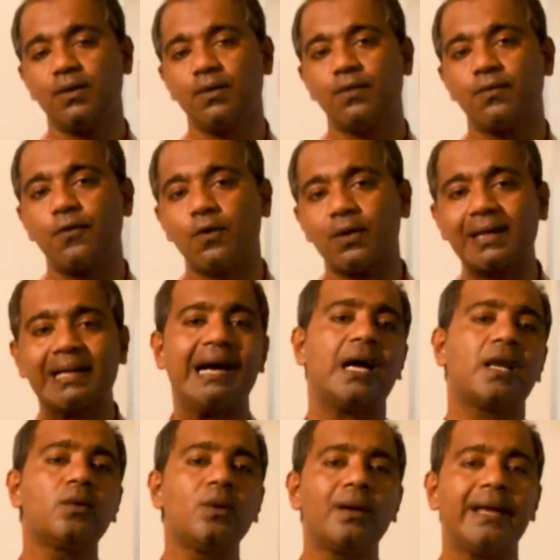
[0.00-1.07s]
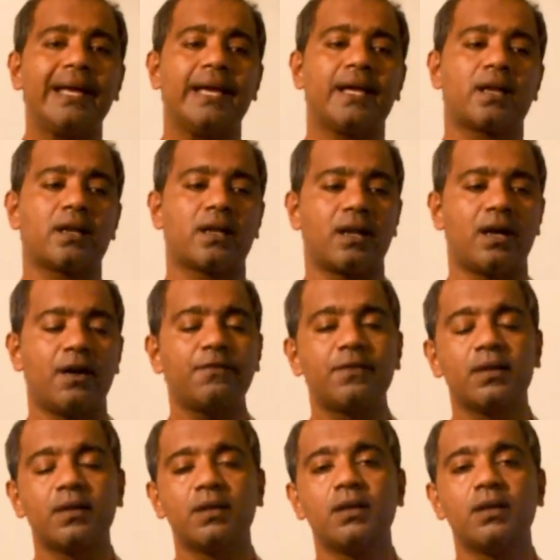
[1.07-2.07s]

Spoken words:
For cargo aircraft,